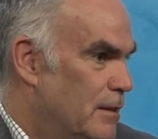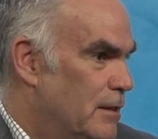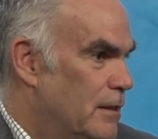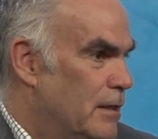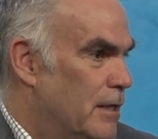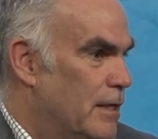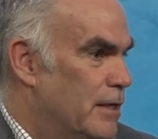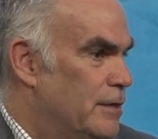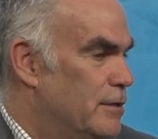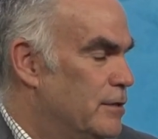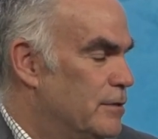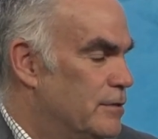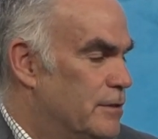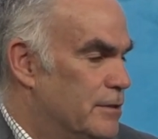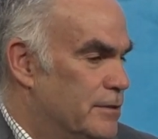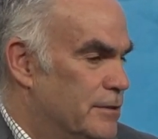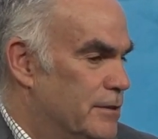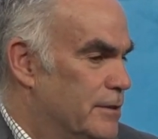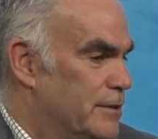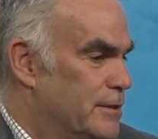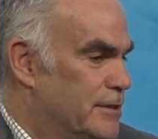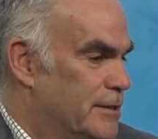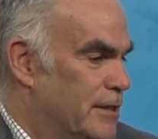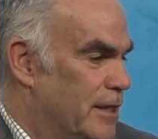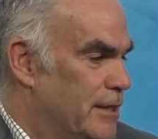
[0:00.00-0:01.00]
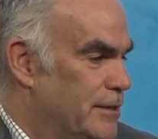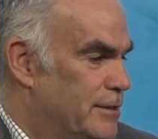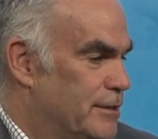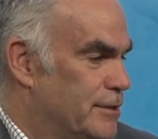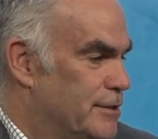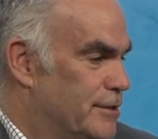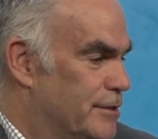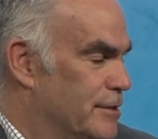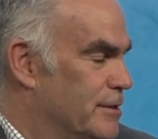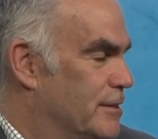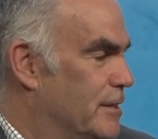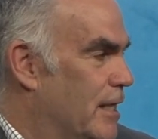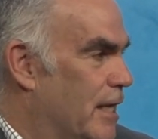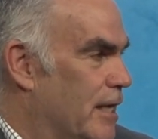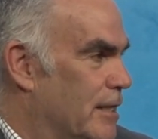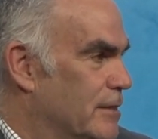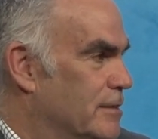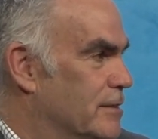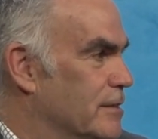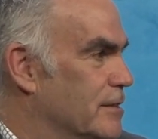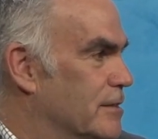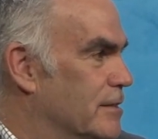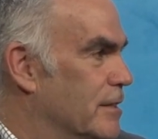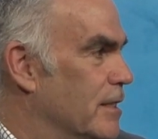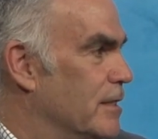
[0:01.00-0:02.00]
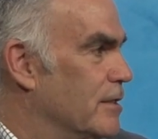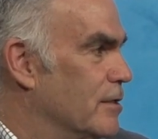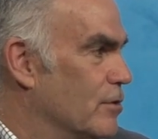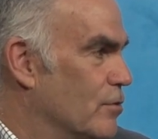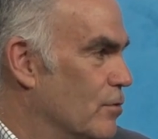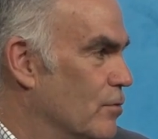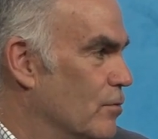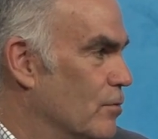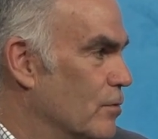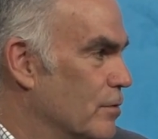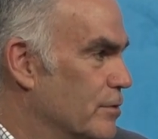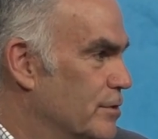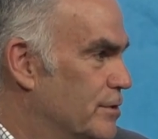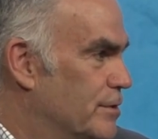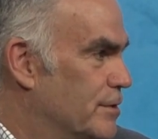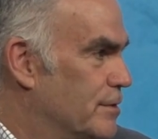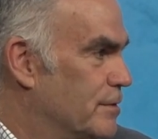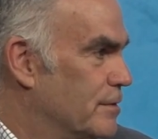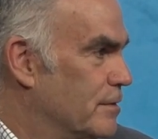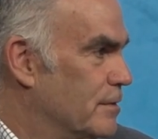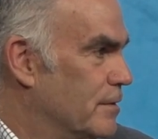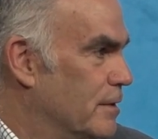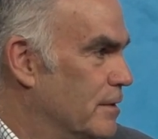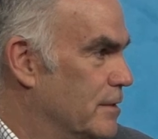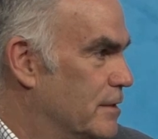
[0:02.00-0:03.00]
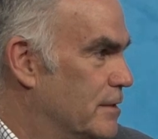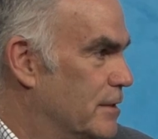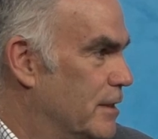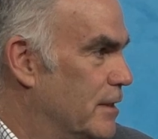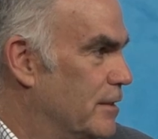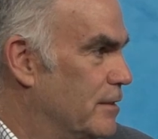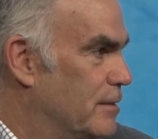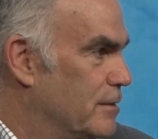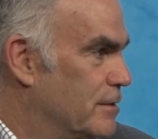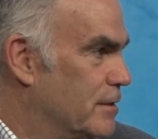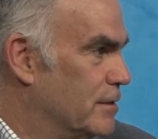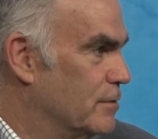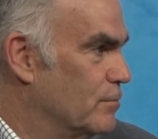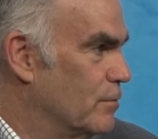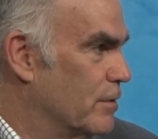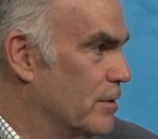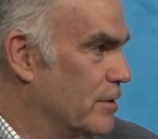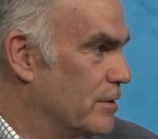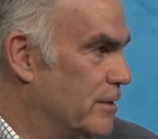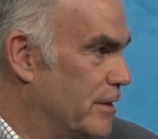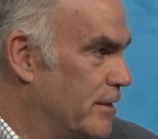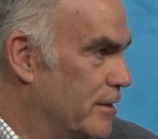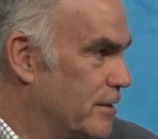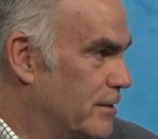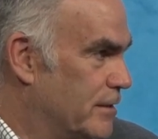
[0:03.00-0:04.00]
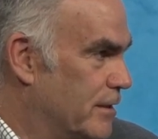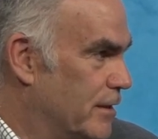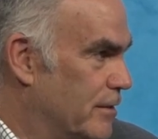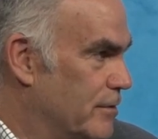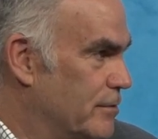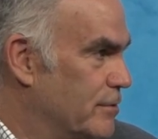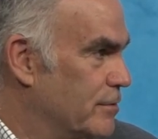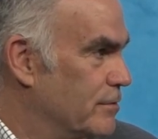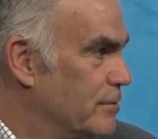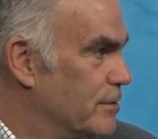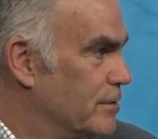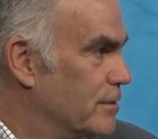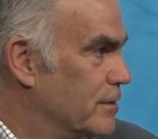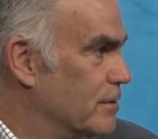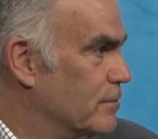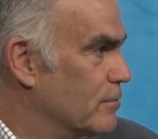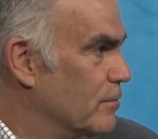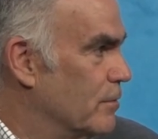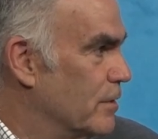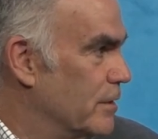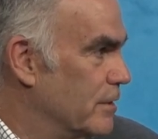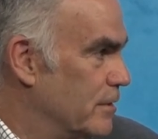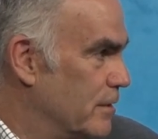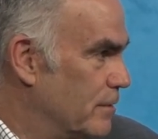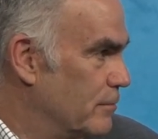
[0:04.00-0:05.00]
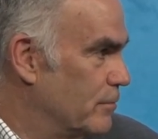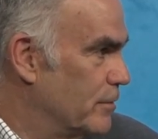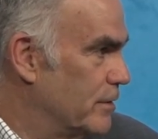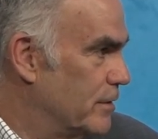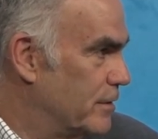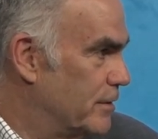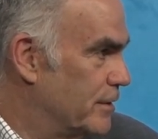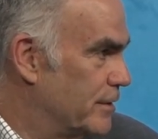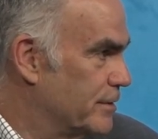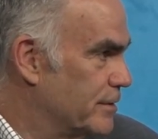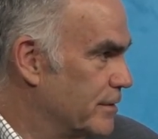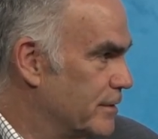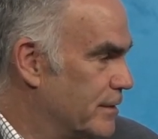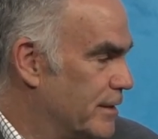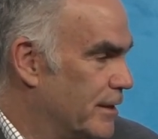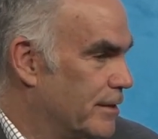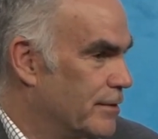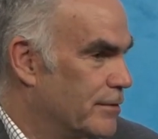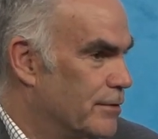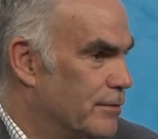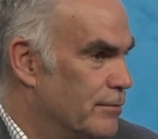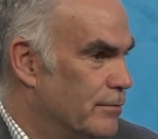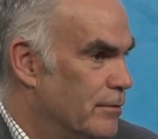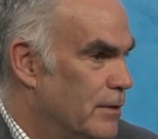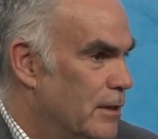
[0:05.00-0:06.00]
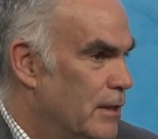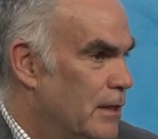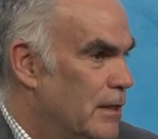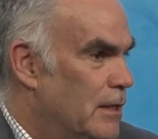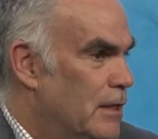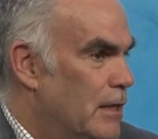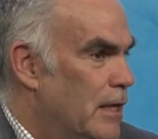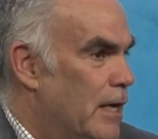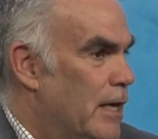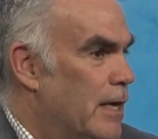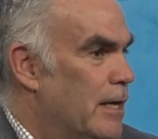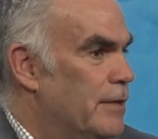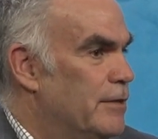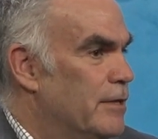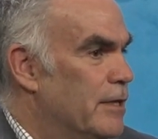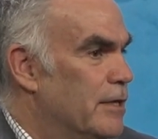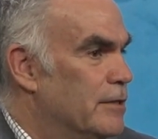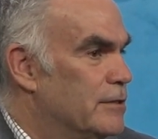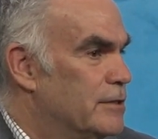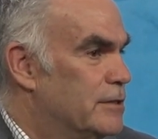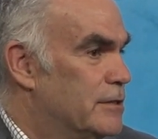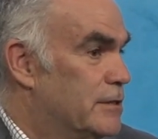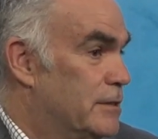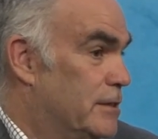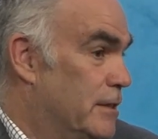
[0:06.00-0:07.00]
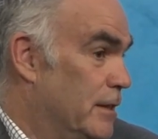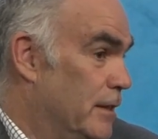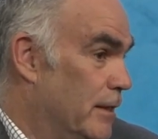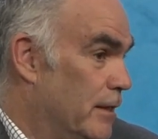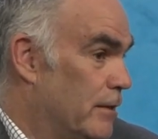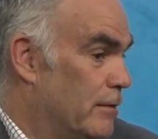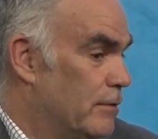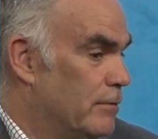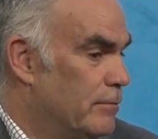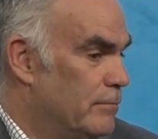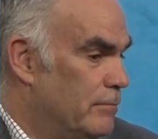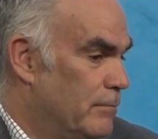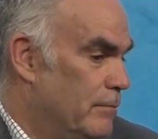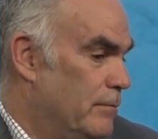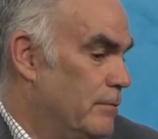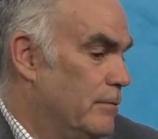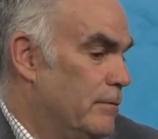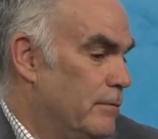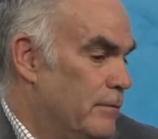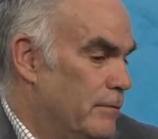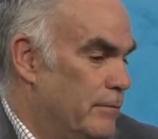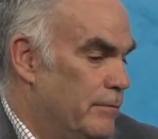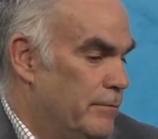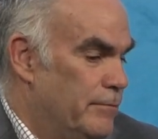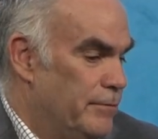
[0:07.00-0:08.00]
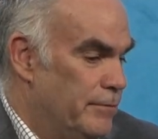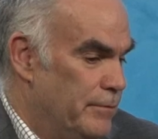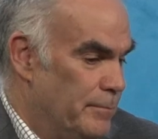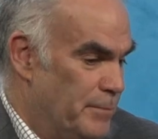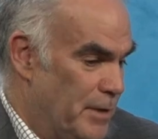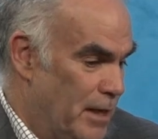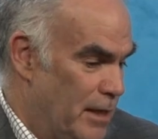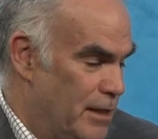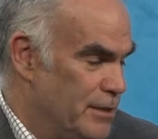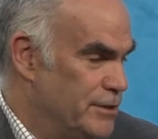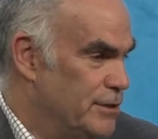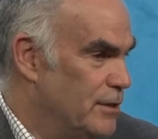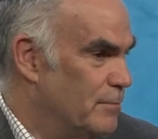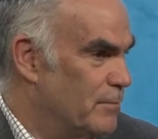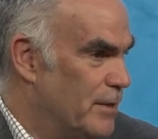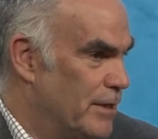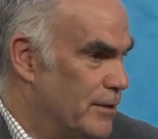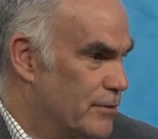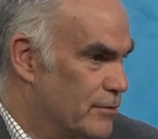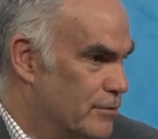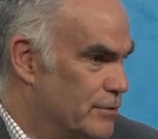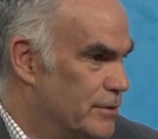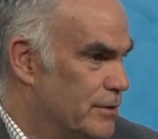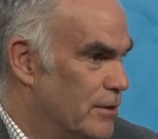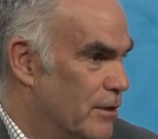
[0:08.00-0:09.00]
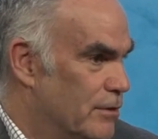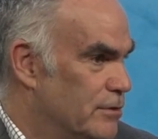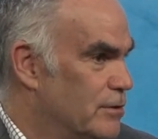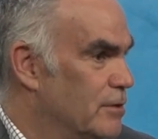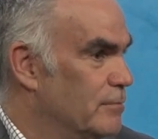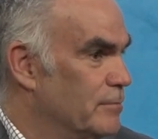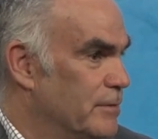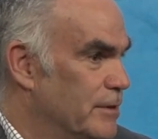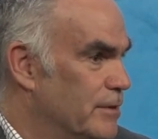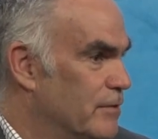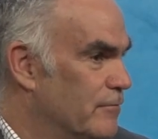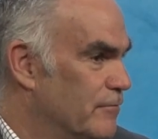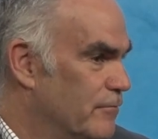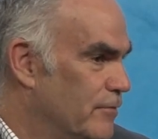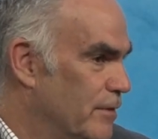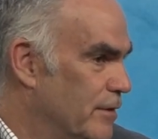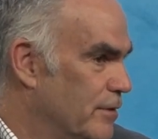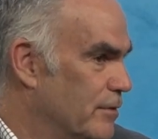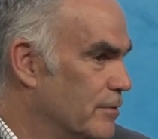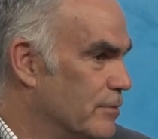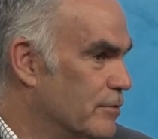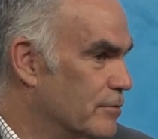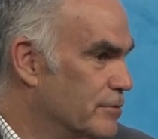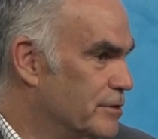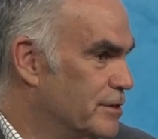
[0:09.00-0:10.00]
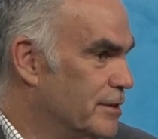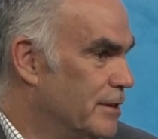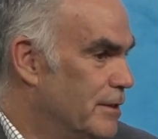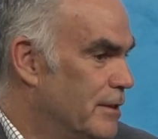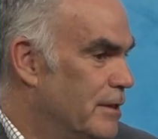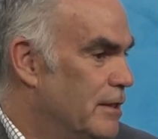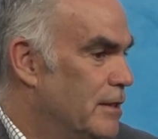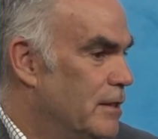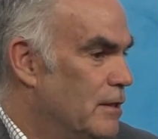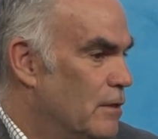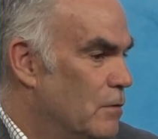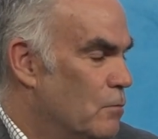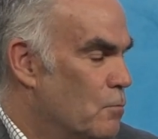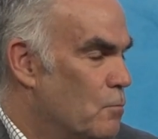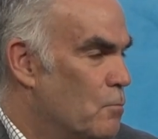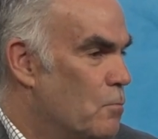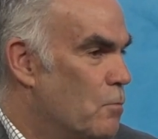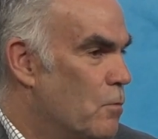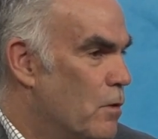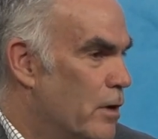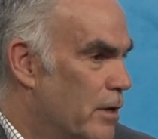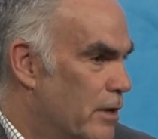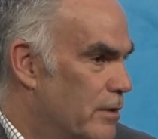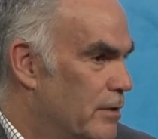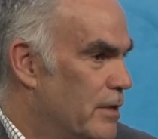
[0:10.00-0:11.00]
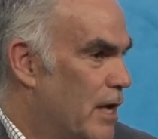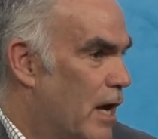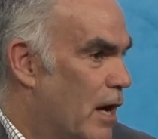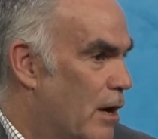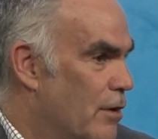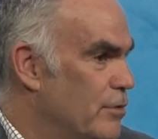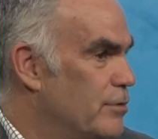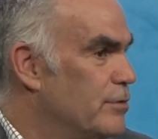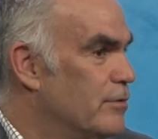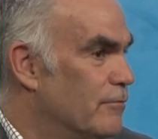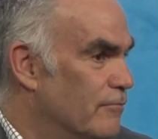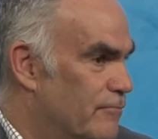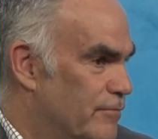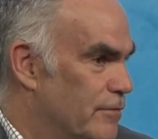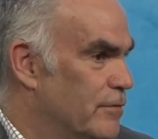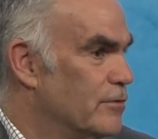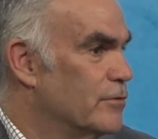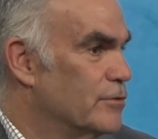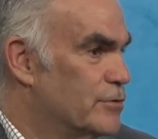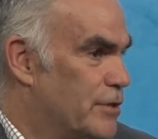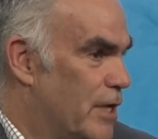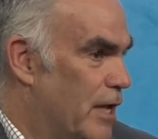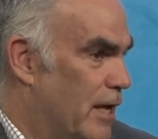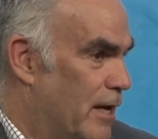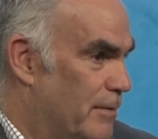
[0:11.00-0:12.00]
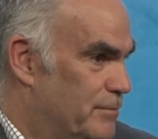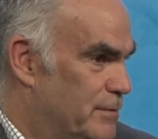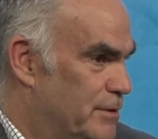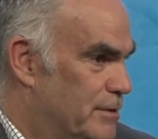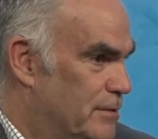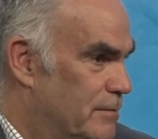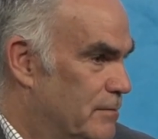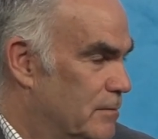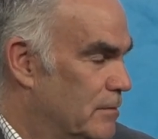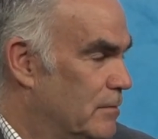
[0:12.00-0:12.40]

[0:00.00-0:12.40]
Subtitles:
And the scientist just has to stay the course and say, this is what our data tells you, this is what it doesn't tell you. And then tell the policymakers and ultimately the funders where how you can fill those gaps.